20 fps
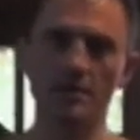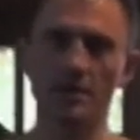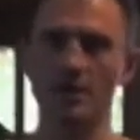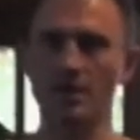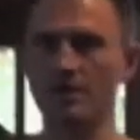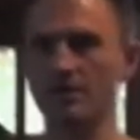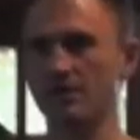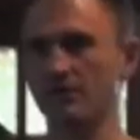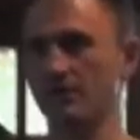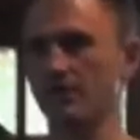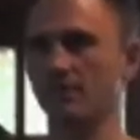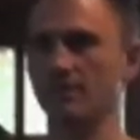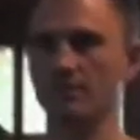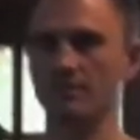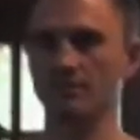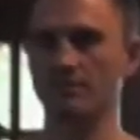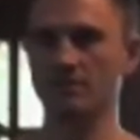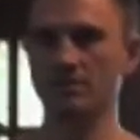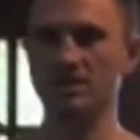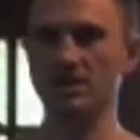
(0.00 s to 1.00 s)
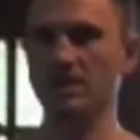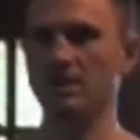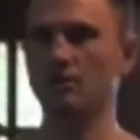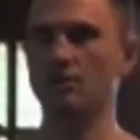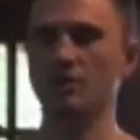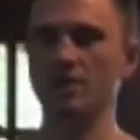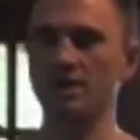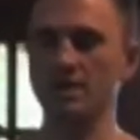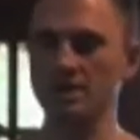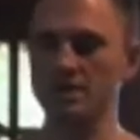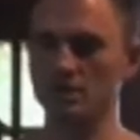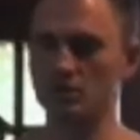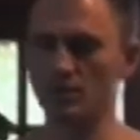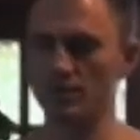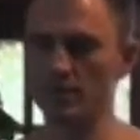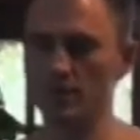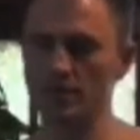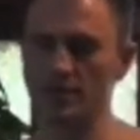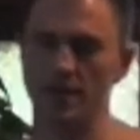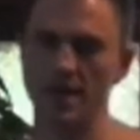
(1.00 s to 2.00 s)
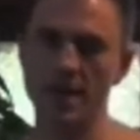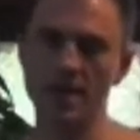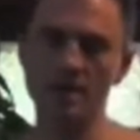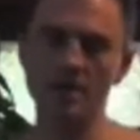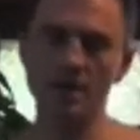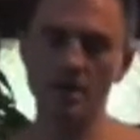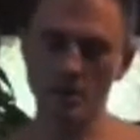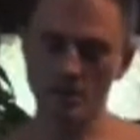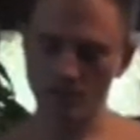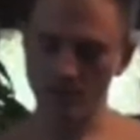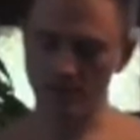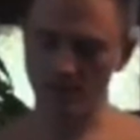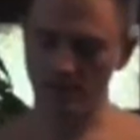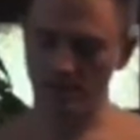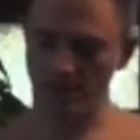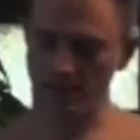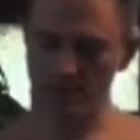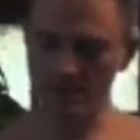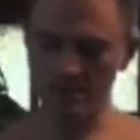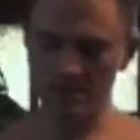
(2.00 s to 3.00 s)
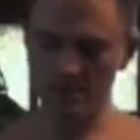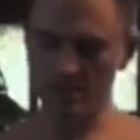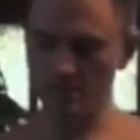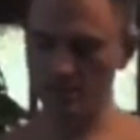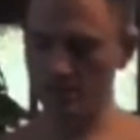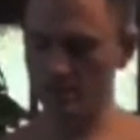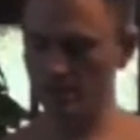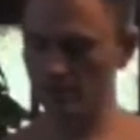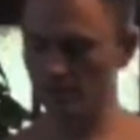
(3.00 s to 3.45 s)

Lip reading: There are different degrees within that, but a decent